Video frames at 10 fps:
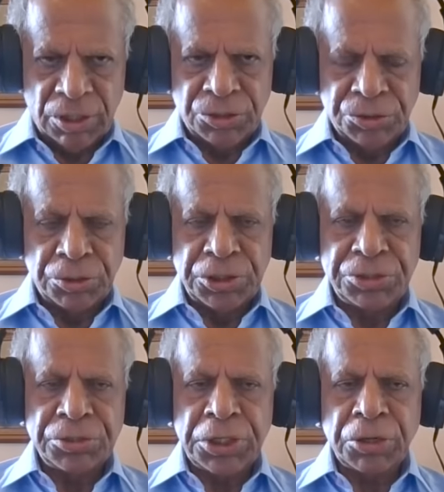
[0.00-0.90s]
So
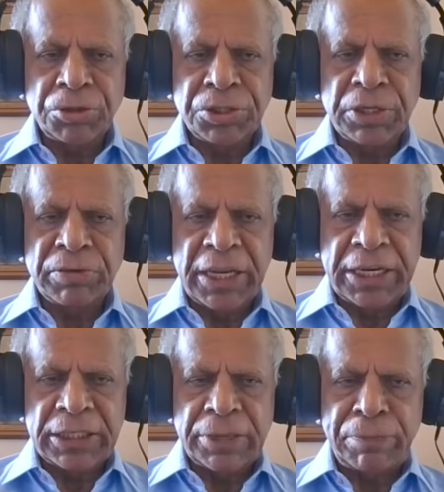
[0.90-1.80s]
it's not a question of
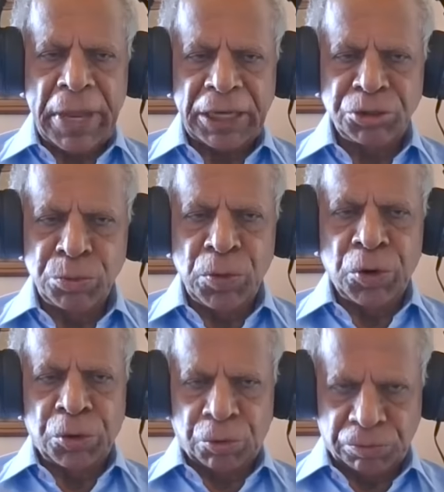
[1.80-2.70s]
getting them back
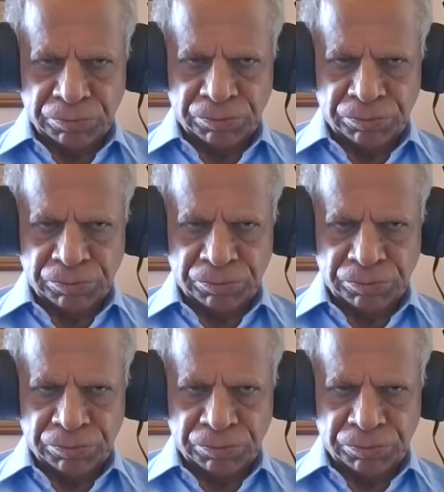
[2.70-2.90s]
tomorrow.